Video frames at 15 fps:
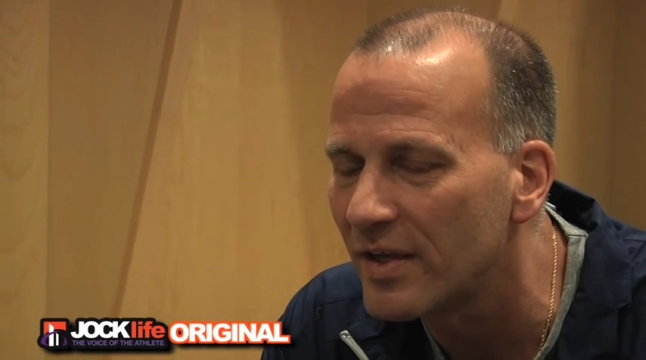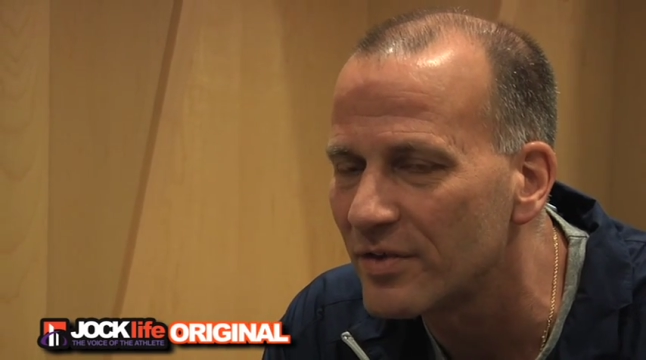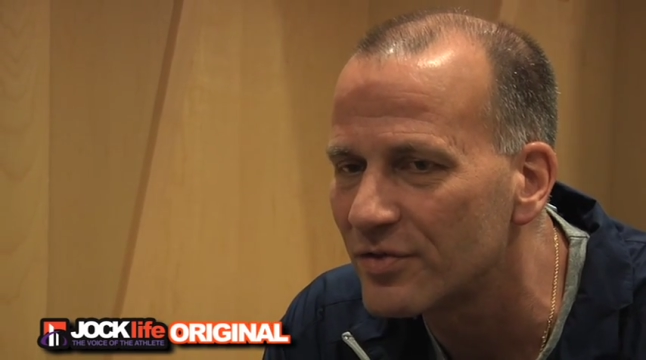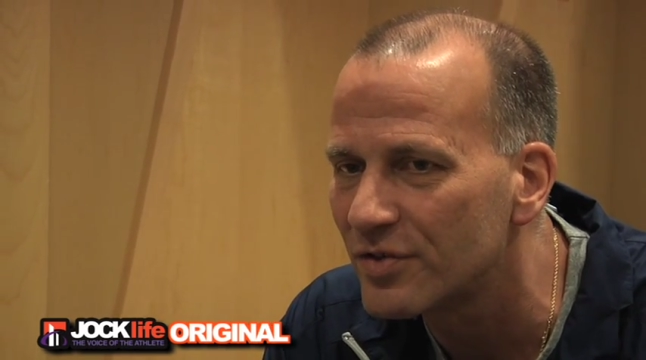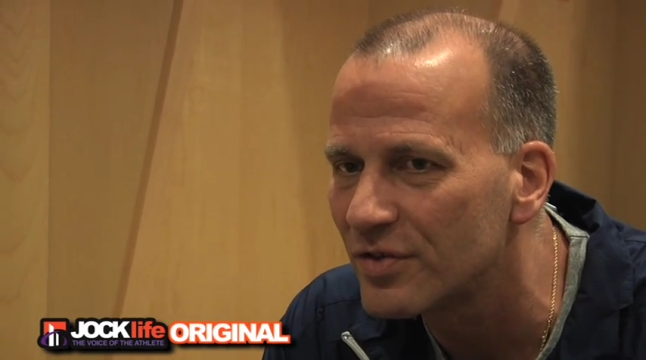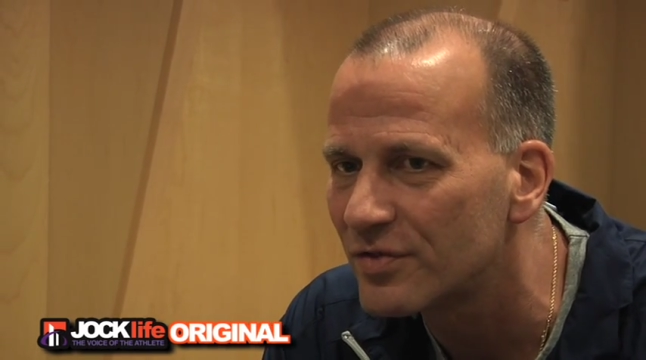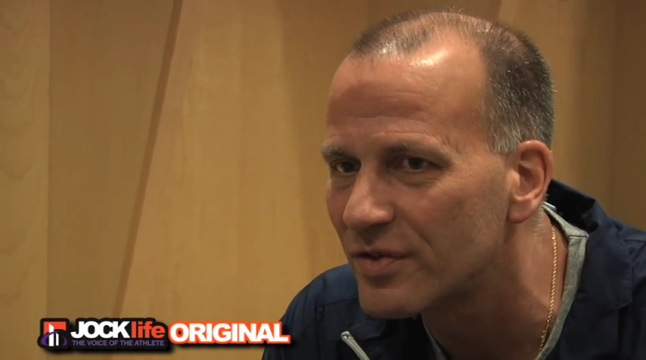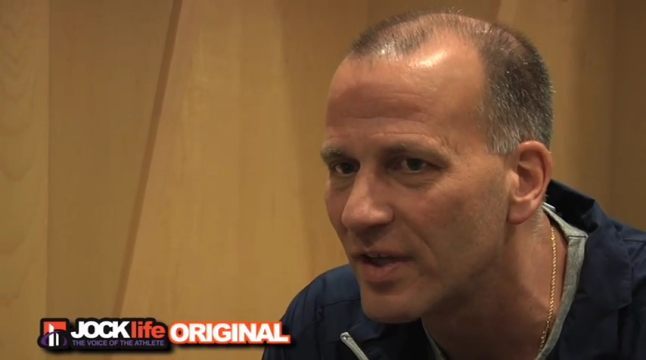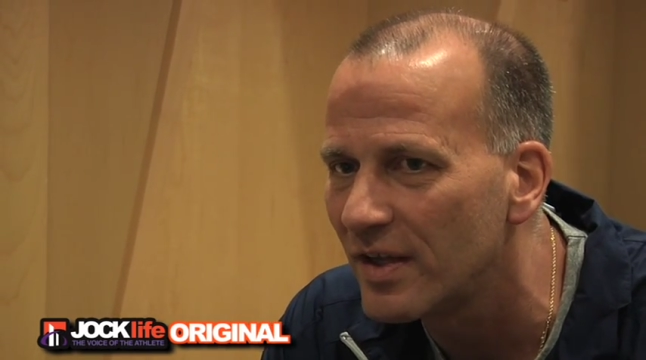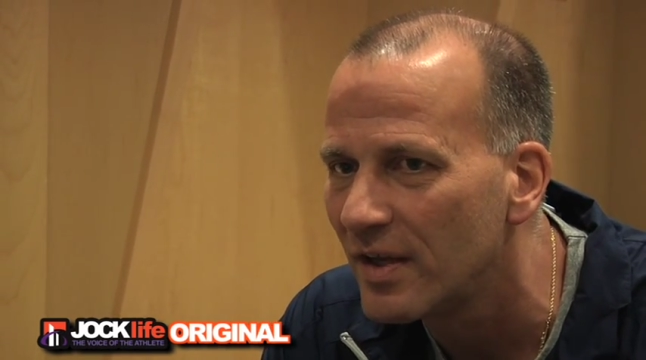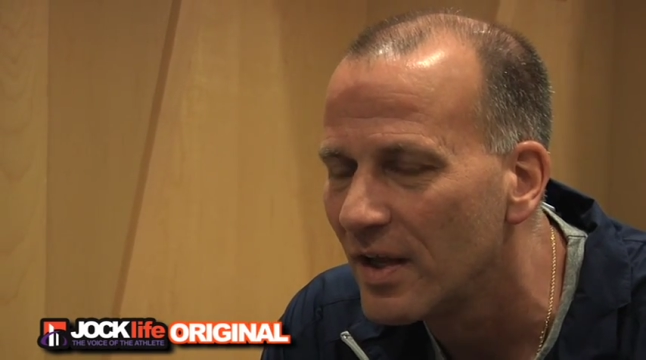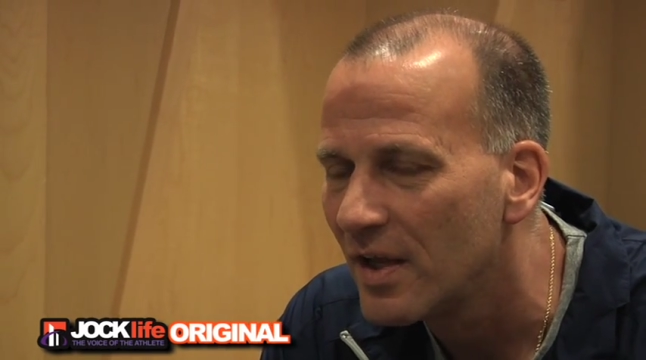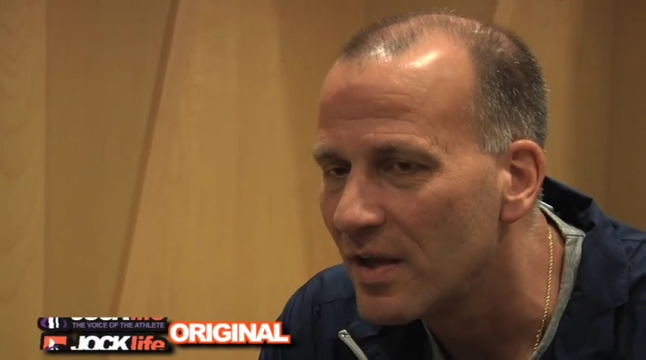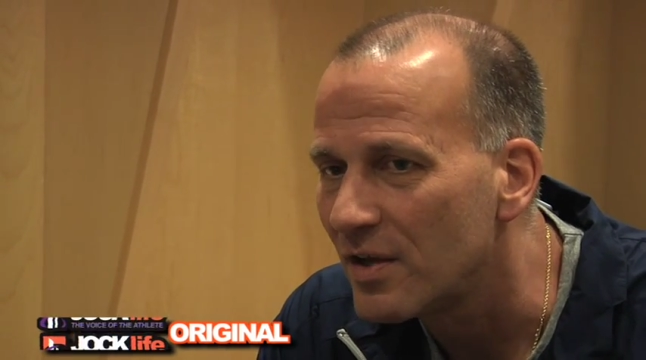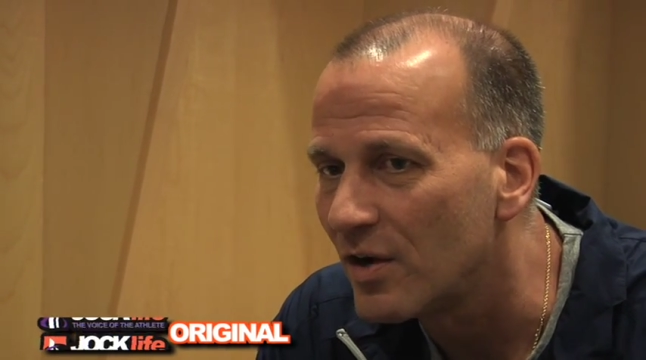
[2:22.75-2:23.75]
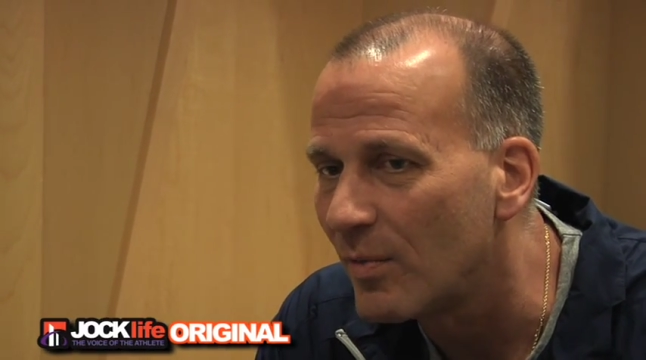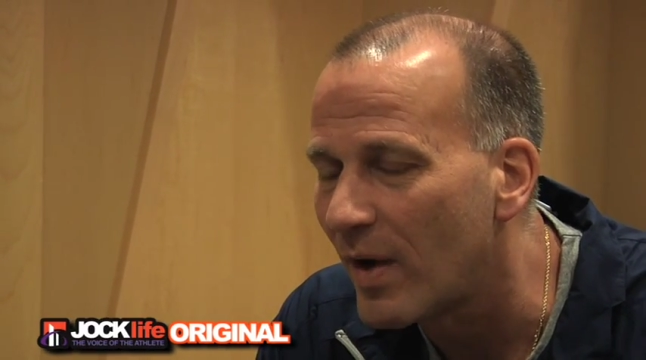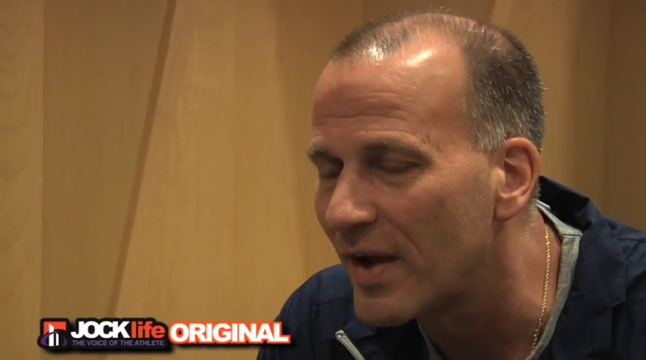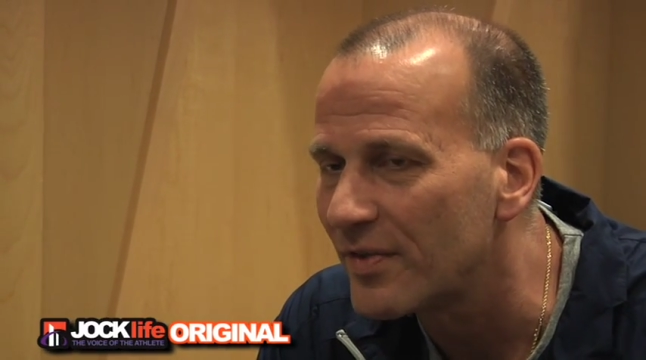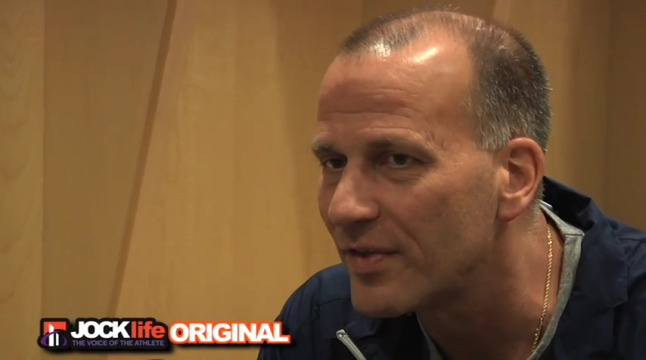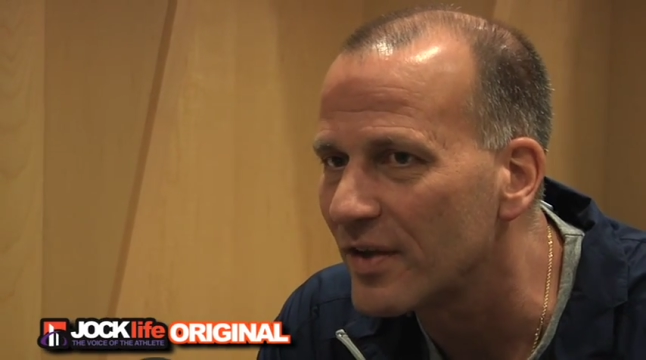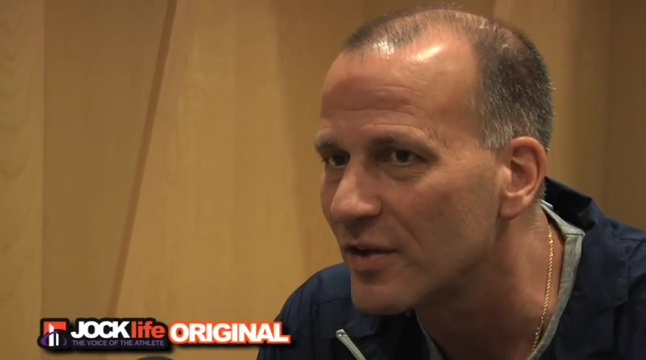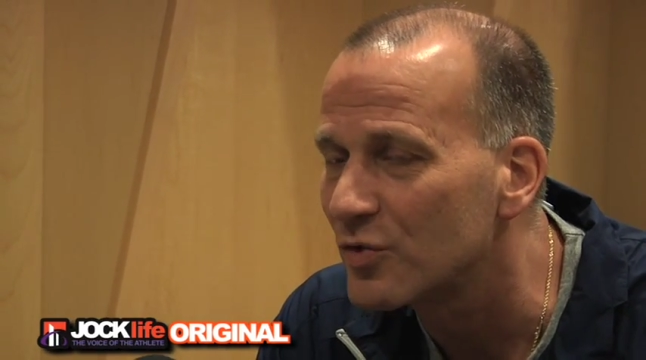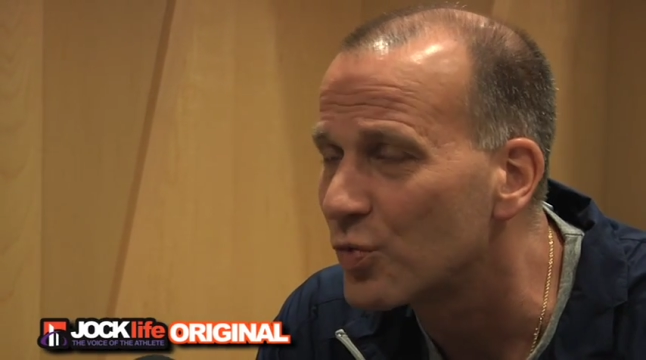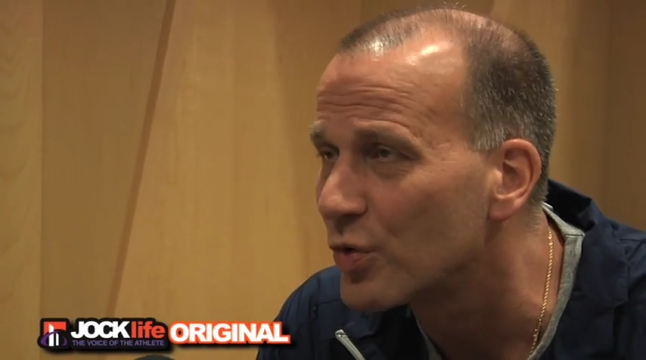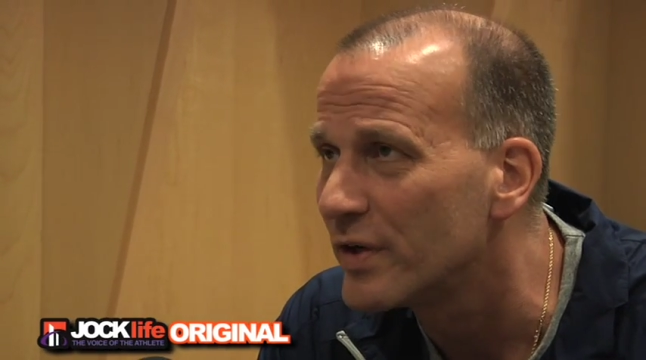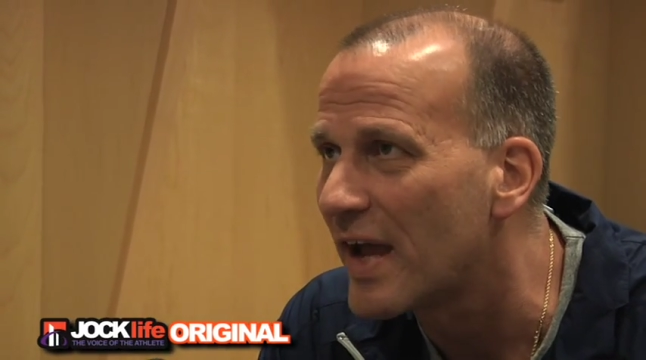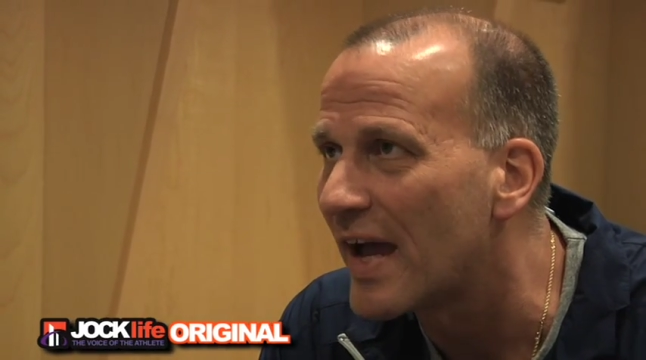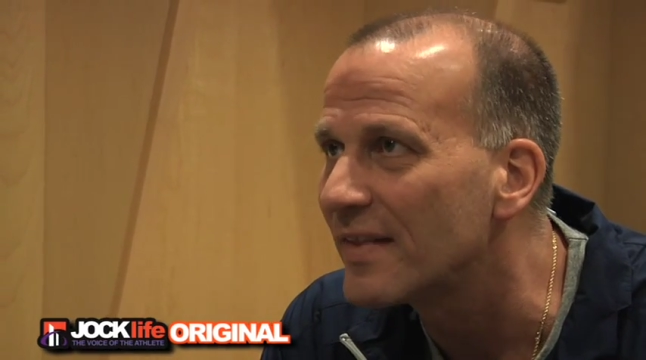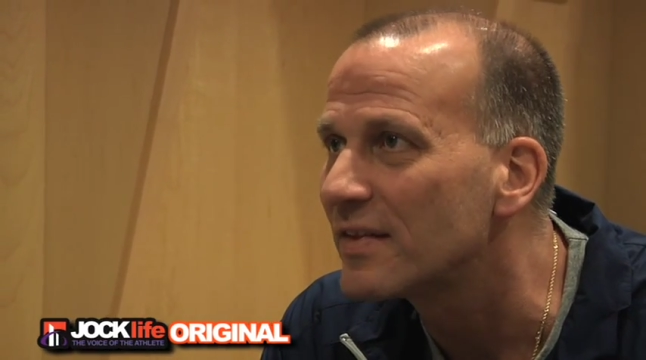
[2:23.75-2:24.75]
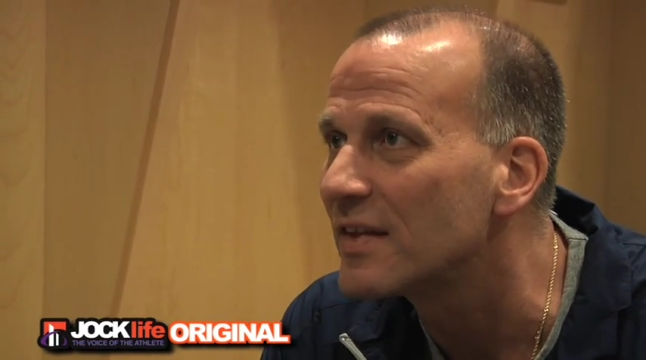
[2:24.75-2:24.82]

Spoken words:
It's just that, my thing is we're not